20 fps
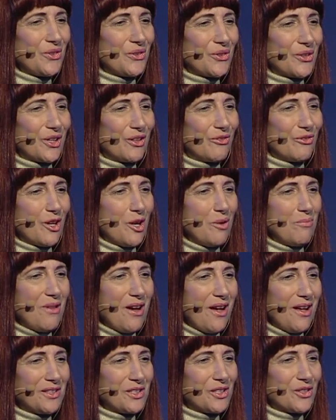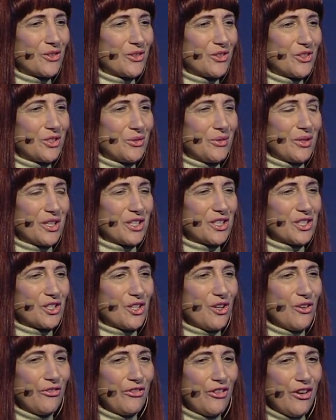there are robots that are doing
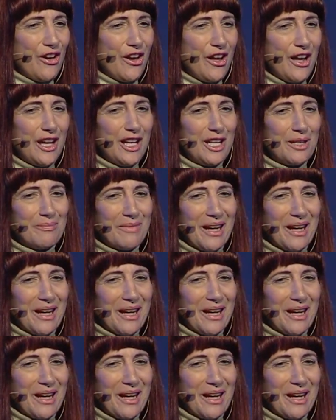stir fry and